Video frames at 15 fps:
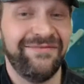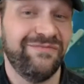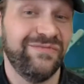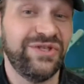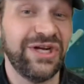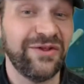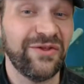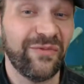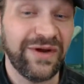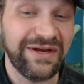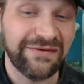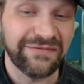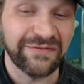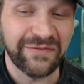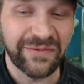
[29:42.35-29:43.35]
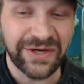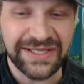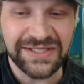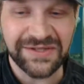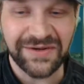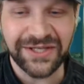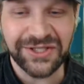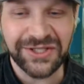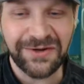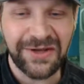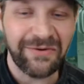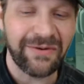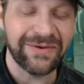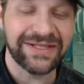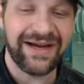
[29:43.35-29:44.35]
the window from Embroidery so I can show
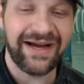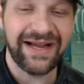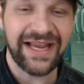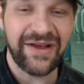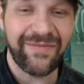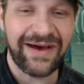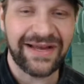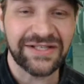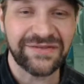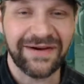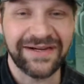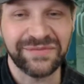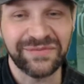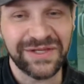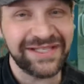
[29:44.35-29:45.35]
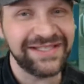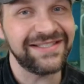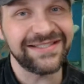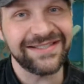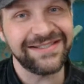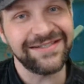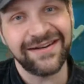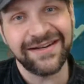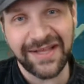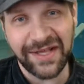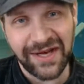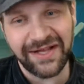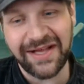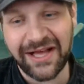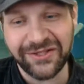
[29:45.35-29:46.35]
you what we're talking about as far as Embroidery is concerned, and
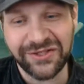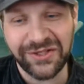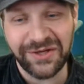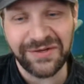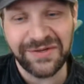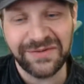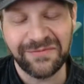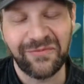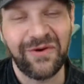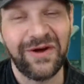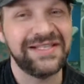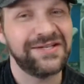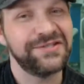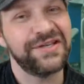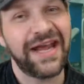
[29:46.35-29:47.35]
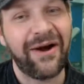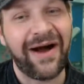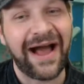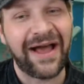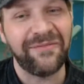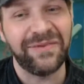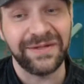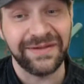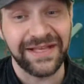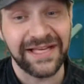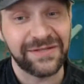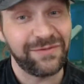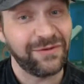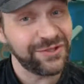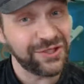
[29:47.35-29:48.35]
then I'll show you essentially how I build
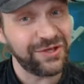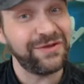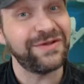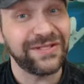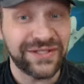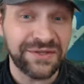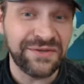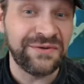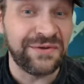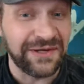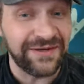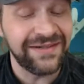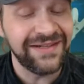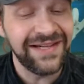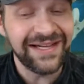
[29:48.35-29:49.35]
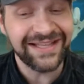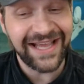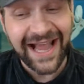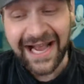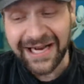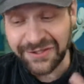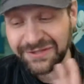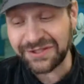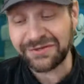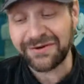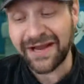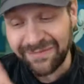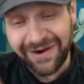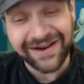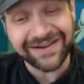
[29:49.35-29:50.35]
things. But we'll show you the tool, the actual
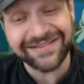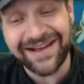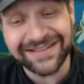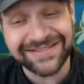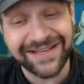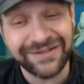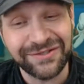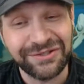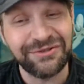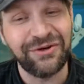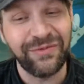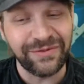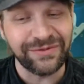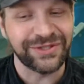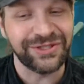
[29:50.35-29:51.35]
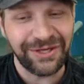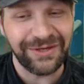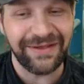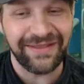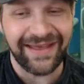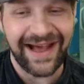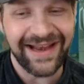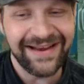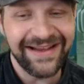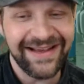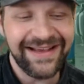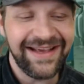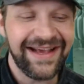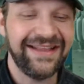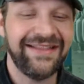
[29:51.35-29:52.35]
trademark Knockdown tool. We will show you that,
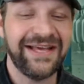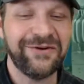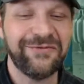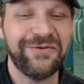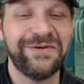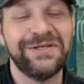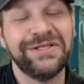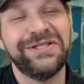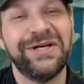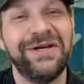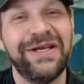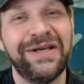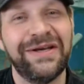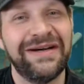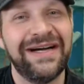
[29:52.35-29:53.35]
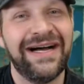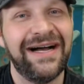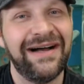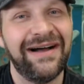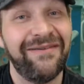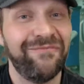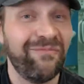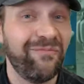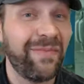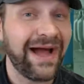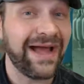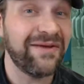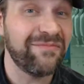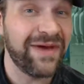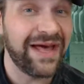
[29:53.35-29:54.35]
and then we will show you
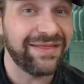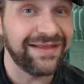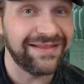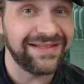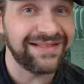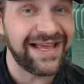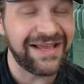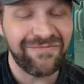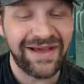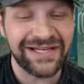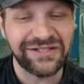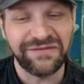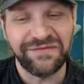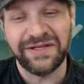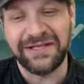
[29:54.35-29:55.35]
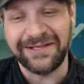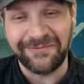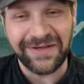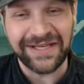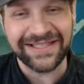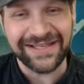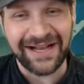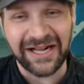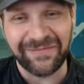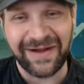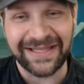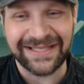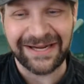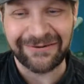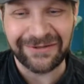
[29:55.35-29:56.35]
my method, the light mesh fill, and we can talk
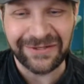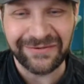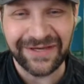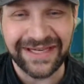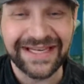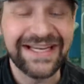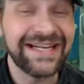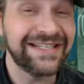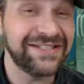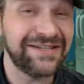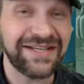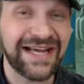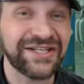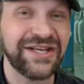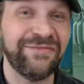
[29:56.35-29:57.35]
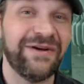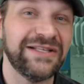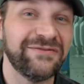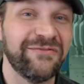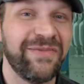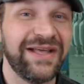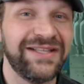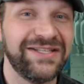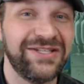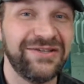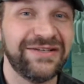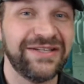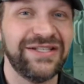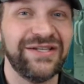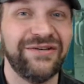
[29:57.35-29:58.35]
about that real quick. Because there's actually multiple methods
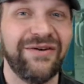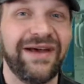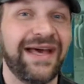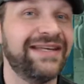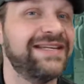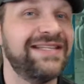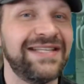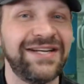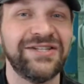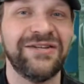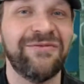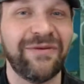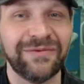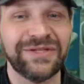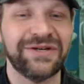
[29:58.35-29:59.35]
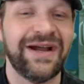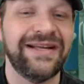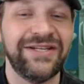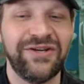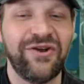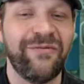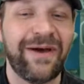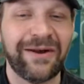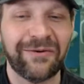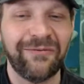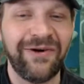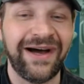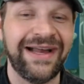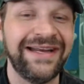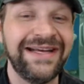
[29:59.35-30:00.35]
you can do, and essentially what we're trying to do no matter
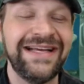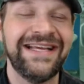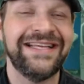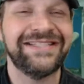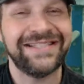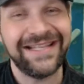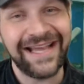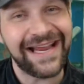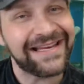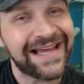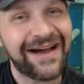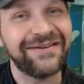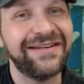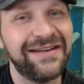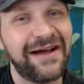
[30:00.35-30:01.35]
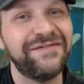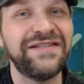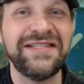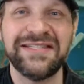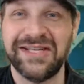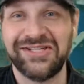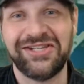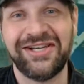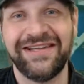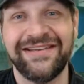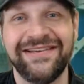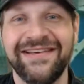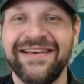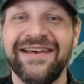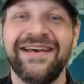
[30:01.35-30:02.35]
what is lay down enough
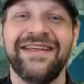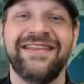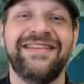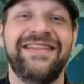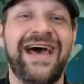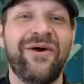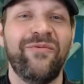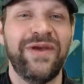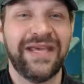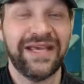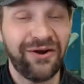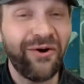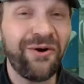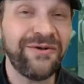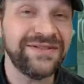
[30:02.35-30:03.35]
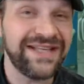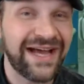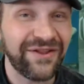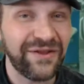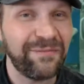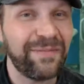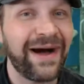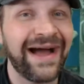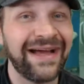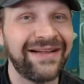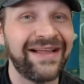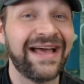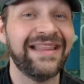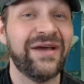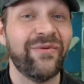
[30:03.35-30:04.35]
stitching that we can hold down the
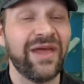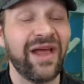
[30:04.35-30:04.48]
pile and that